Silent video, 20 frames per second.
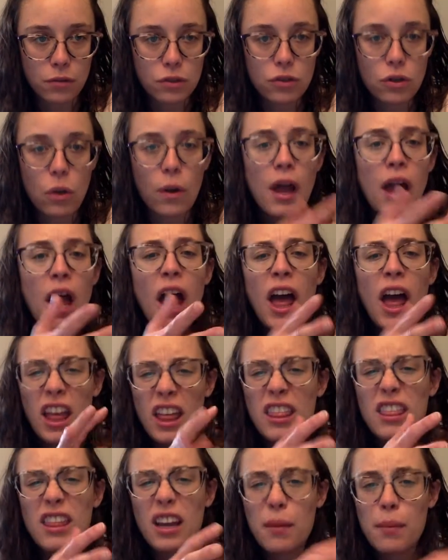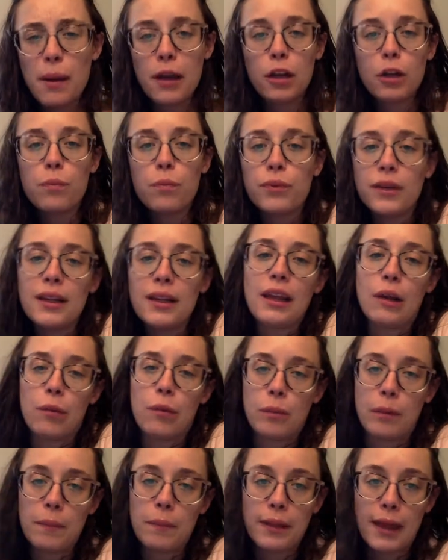So think about your breathing when
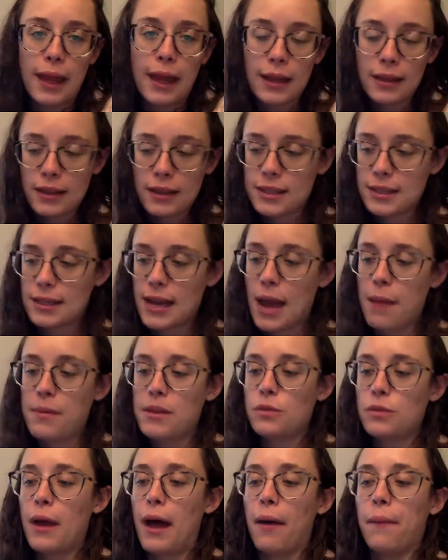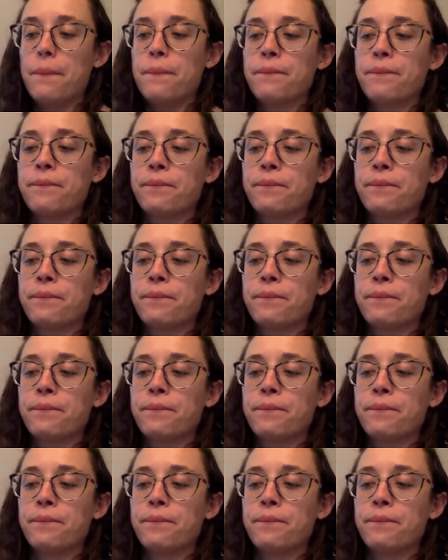we play at this time as well.